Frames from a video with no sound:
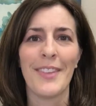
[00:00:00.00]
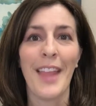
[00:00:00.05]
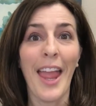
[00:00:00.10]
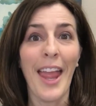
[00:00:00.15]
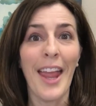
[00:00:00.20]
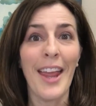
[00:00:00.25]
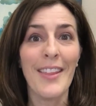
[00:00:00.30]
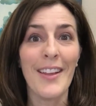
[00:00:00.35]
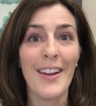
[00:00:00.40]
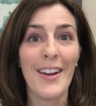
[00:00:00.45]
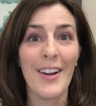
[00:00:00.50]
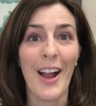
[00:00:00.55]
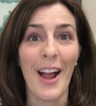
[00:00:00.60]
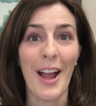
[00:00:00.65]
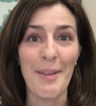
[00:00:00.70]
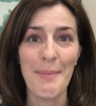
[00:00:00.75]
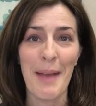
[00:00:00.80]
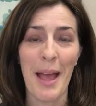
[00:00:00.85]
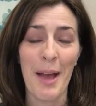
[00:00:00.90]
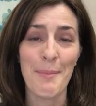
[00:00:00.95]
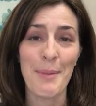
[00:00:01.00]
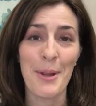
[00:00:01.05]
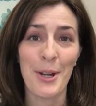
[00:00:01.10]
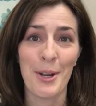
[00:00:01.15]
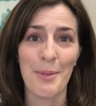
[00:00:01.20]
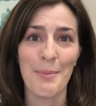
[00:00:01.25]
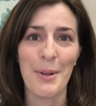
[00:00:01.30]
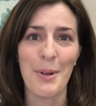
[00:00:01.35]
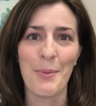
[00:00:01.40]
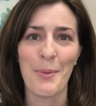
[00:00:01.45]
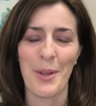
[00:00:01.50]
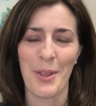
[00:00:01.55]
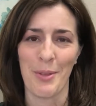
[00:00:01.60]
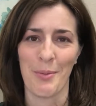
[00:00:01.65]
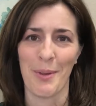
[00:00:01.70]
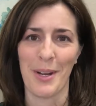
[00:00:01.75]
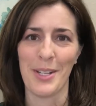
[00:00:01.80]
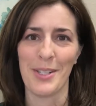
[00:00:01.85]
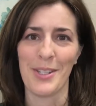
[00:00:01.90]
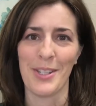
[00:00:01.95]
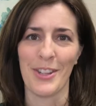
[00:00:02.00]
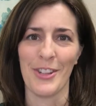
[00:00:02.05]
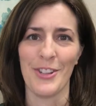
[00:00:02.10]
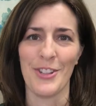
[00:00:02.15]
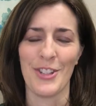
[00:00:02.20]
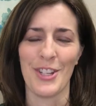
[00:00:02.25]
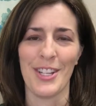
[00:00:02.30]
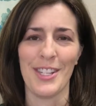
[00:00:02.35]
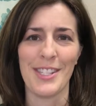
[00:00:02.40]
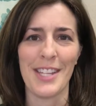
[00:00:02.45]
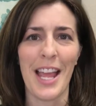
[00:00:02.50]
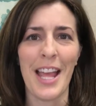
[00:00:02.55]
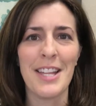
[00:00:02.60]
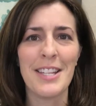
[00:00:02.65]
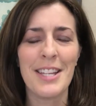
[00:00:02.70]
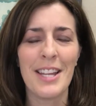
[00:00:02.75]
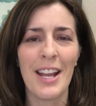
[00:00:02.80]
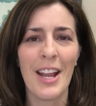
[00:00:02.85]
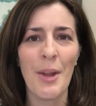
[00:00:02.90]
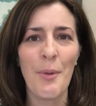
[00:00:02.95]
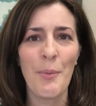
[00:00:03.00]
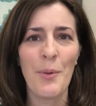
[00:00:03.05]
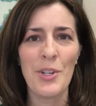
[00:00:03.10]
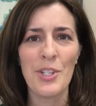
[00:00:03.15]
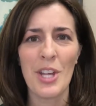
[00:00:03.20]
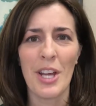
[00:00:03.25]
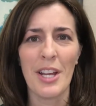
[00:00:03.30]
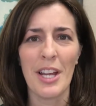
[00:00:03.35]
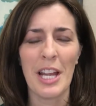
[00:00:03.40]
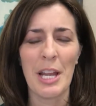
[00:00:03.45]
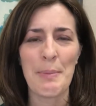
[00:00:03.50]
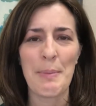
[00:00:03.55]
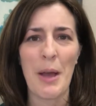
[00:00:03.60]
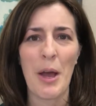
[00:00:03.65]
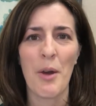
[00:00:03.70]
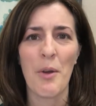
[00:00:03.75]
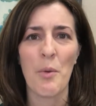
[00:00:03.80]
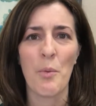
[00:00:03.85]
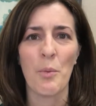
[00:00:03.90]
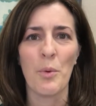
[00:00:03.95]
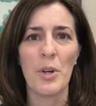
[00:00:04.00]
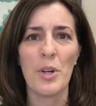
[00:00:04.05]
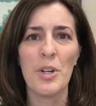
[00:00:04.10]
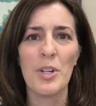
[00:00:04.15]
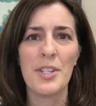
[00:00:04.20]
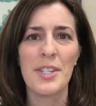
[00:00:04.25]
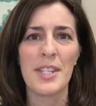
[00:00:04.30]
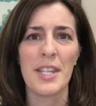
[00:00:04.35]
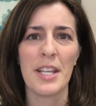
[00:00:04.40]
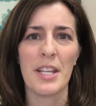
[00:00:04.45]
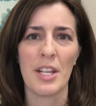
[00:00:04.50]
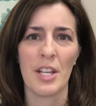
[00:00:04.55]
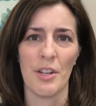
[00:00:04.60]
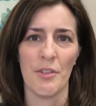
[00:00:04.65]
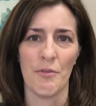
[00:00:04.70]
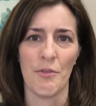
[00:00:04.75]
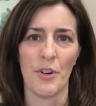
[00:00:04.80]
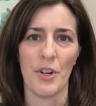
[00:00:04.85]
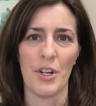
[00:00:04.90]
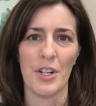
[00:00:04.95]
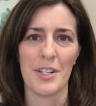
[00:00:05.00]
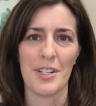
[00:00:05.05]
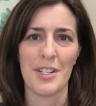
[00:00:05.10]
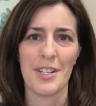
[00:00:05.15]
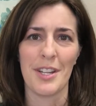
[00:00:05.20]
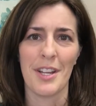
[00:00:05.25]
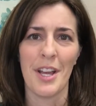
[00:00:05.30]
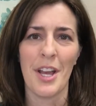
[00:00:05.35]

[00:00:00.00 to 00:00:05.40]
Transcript: Hey there, I'm Abby Herman with Right Solutions, and today we're talking about words that convert.